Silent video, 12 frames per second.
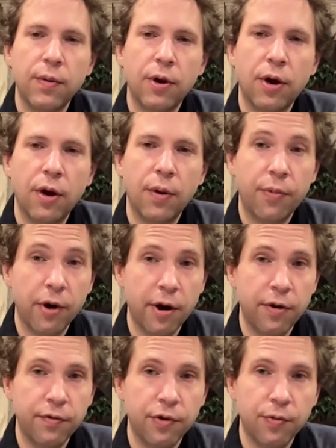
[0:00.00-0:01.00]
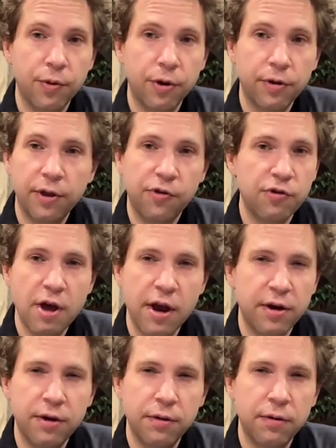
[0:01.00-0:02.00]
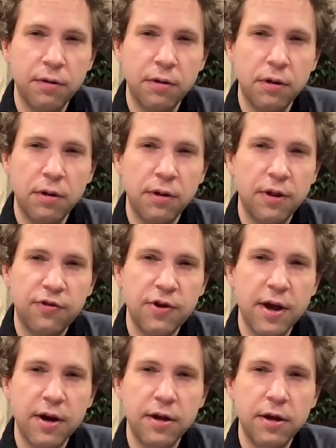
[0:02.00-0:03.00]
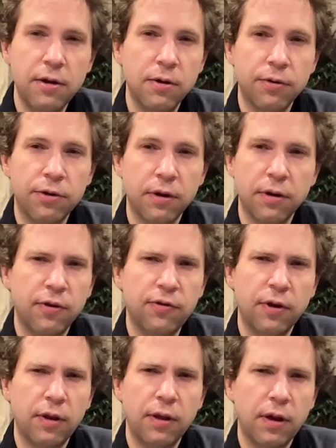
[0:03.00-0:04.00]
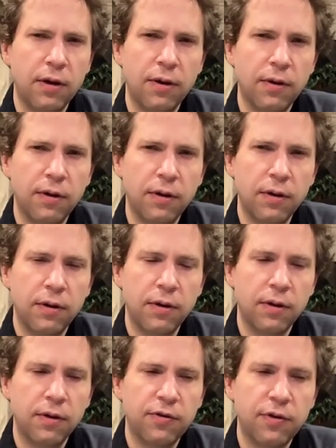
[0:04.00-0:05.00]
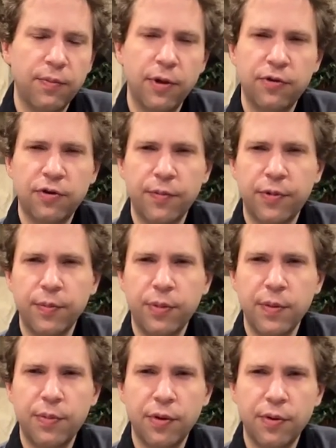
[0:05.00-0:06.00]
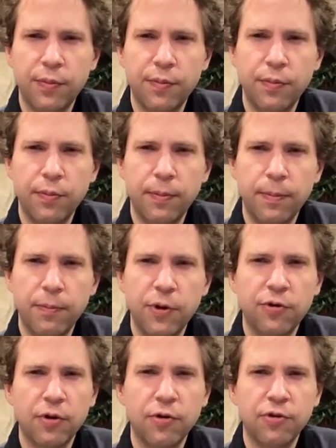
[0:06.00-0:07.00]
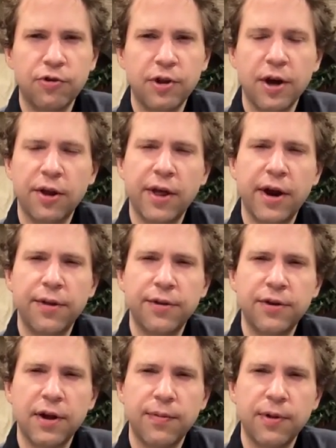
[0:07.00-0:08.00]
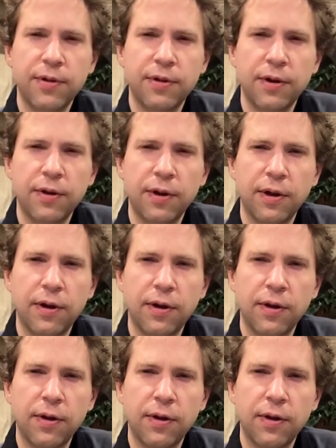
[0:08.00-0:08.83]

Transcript: uh, proud of their work. That's not an it's not an ego thing to say that, no. So that's something people misunderstand a lot of the time. They think like,